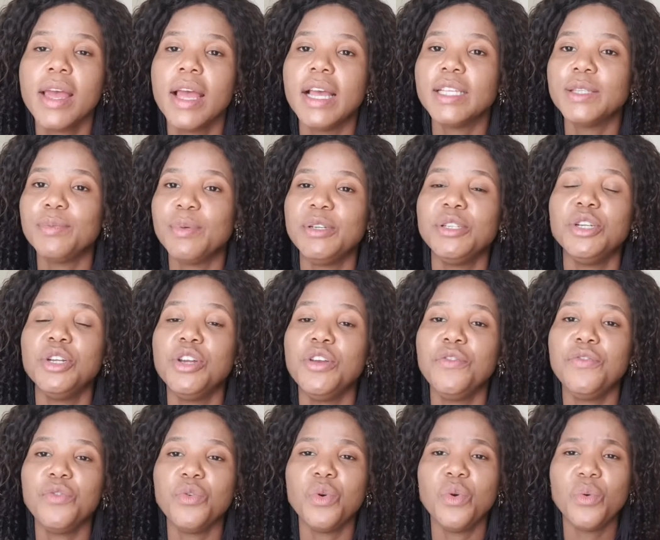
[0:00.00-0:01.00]
especially
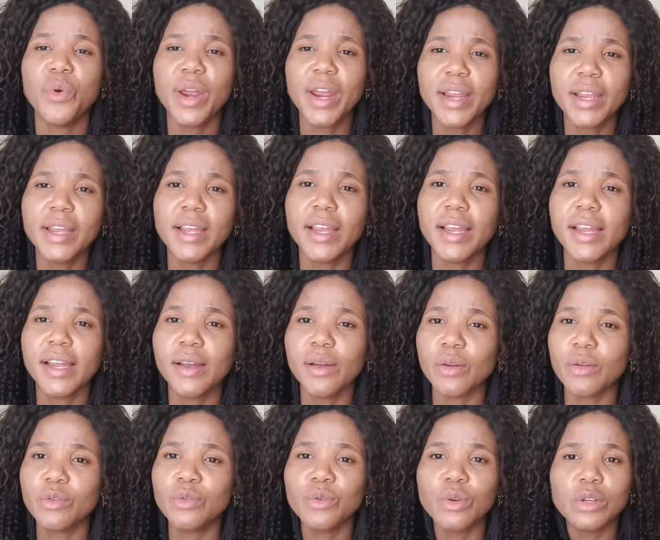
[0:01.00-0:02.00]
if you're
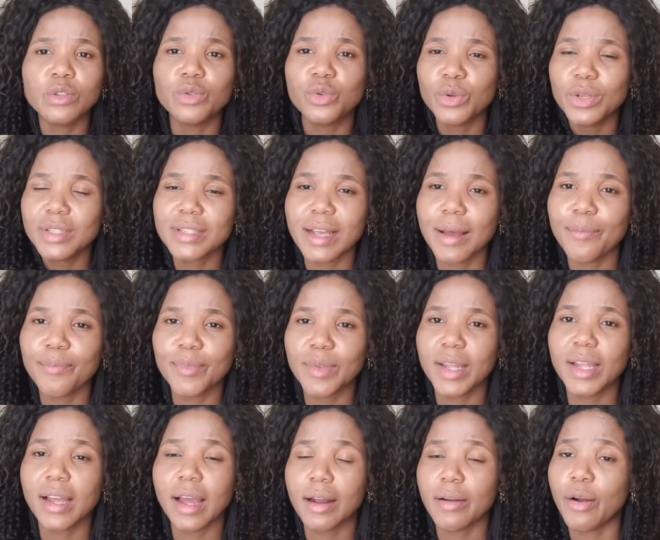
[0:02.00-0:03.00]
working, you are doing
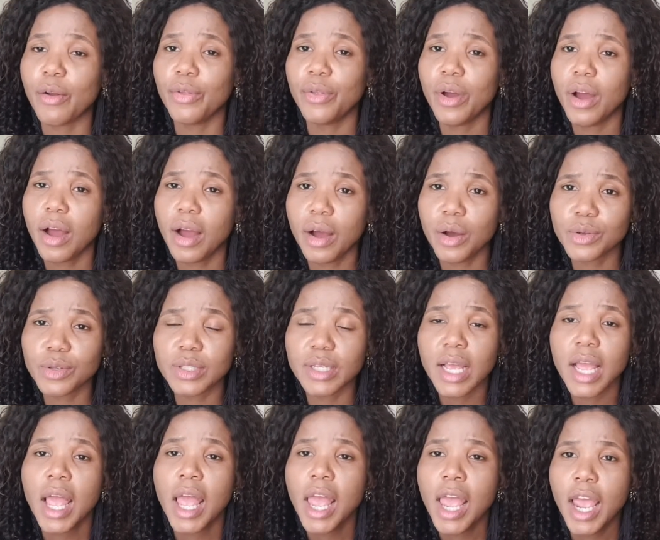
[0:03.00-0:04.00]
something around the house,
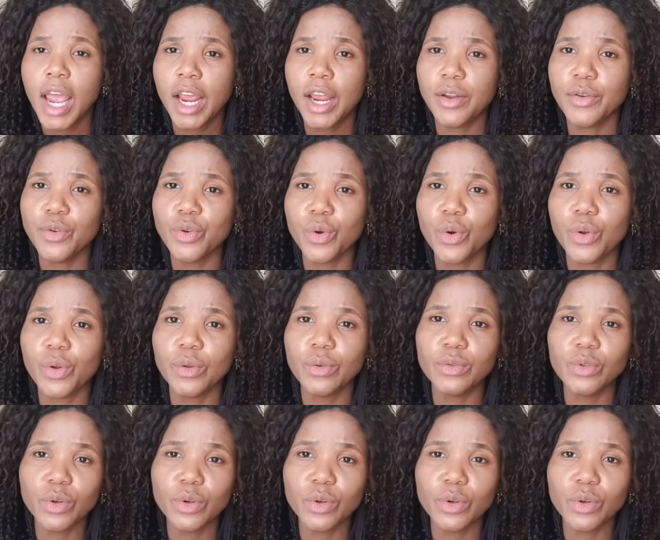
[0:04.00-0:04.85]
and your